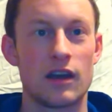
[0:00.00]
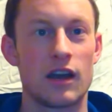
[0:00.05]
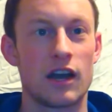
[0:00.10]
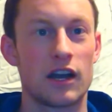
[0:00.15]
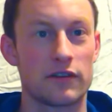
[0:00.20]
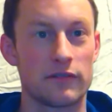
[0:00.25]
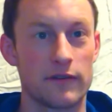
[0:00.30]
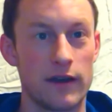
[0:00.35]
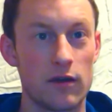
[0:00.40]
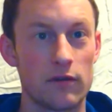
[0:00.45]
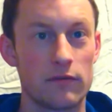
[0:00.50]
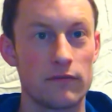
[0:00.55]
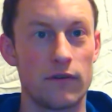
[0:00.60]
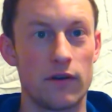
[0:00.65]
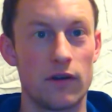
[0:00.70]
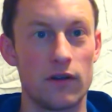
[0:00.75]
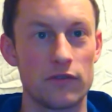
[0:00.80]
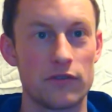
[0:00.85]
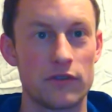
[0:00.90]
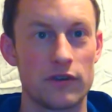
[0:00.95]
A ground
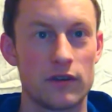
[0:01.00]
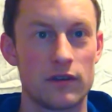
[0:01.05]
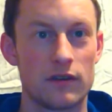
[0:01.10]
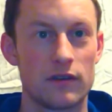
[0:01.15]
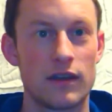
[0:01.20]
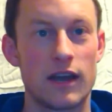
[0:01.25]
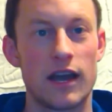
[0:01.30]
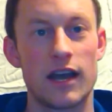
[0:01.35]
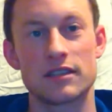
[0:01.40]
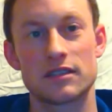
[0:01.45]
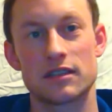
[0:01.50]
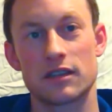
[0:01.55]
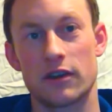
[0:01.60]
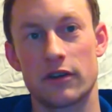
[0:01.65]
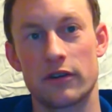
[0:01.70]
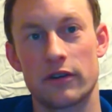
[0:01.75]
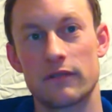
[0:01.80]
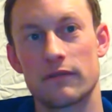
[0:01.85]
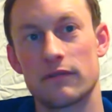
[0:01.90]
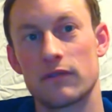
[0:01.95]
fault has the
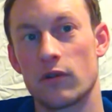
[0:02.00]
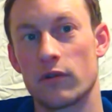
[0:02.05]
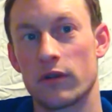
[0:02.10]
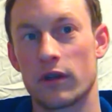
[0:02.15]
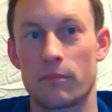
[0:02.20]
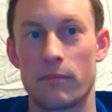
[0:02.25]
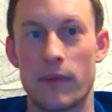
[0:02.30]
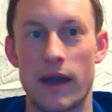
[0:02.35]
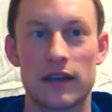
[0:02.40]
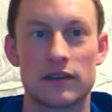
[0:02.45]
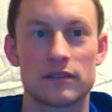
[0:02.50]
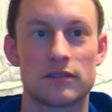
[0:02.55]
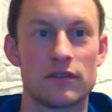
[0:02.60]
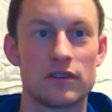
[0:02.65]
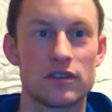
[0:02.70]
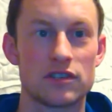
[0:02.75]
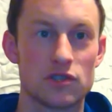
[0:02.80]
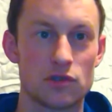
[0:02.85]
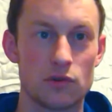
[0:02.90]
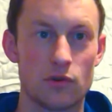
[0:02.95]
current flowing back to the
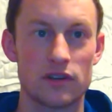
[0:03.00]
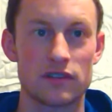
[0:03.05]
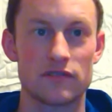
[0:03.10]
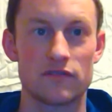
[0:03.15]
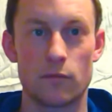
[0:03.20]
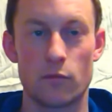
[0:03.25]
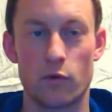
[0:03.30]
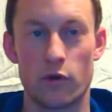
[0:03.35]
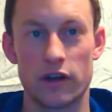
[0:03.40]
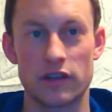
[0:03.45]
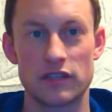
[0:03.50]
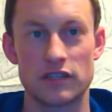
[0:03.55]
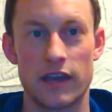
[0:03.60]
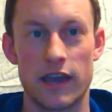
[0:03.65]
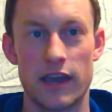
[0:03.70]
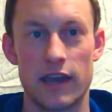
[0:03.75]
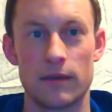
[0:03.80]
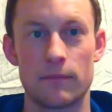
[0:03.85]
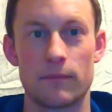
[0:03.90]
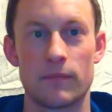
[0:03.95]
source from where it
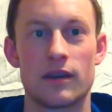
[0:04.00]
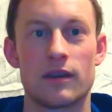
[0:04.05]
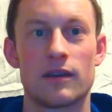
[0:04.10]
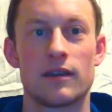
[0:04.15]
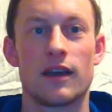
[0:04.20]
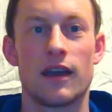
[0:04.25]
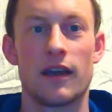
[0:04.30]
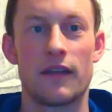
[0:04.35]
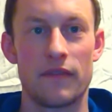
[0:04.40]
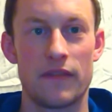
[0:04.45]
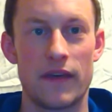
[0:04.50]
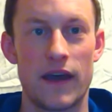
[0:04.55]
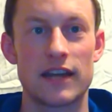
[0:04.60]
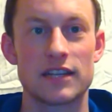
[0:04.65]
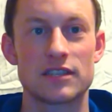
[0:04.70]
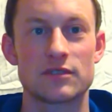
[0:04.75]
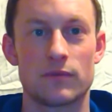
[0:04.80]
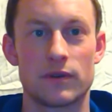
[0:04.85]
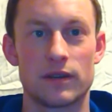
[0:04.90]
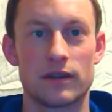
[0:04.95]
came, and
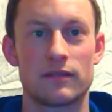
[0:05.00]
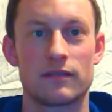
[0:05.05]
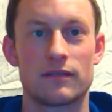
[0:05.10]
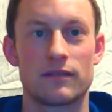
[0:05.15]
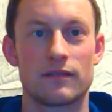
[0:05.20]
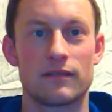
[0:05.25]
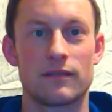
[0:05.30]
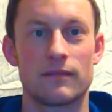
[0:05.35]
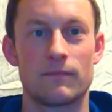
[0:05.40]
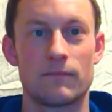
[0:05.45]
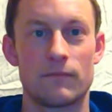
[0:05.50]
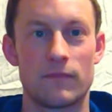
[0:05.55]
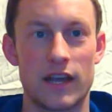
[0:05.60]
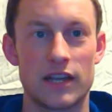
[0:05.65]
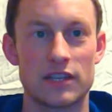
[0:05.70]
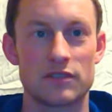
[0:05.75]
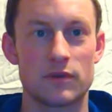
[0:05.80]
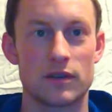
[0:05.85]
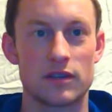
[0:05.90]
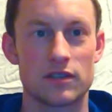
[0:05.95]
that's what
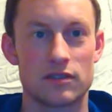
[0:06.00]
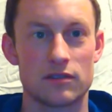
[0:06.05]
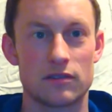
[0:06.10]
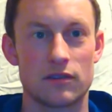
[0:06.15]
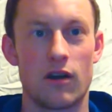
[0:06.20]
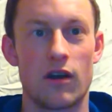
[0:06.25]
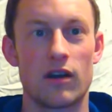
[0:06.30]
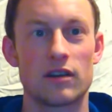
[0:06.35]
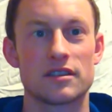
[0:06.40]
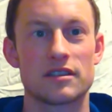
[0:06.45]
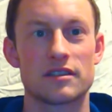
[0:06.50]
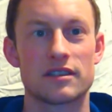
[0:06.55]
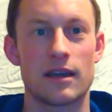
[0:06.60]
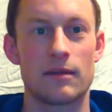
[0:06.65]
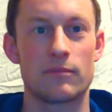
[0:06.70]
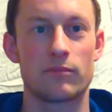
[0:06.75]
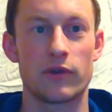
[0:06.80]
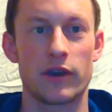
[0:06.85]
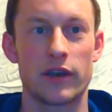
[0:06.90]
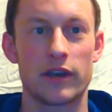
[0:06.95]
causes
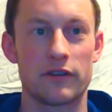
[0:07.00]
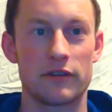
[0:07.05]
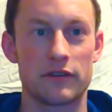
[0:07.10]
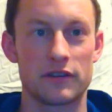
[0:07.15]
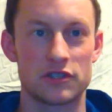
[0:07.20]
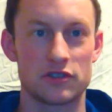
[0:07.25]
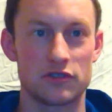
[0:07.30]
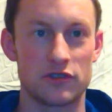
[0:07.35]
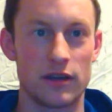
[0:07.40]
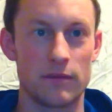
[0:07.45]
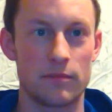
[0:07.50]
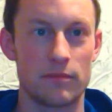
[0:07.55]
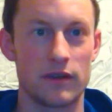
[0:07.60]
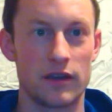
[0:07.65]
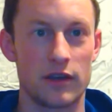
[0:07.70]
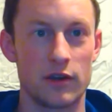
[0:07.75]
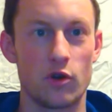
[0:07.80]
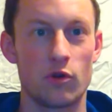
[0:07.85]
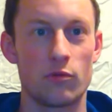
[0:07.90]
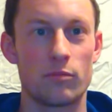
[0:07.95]
that breaker to trip
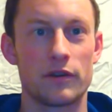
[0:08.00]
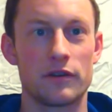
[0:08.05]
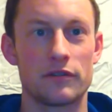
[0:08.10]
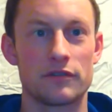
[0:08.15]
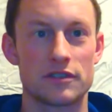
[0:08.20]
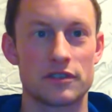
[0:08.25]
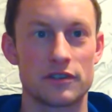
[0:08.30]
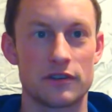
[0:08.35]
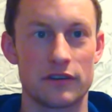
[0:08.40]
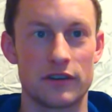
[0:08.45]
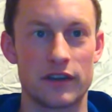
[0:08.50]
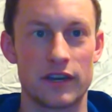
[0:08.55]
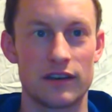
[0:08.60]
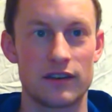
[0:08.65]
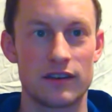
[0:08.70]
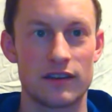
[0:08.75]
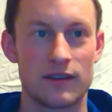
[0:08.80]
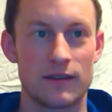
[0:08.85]
and open your circuit.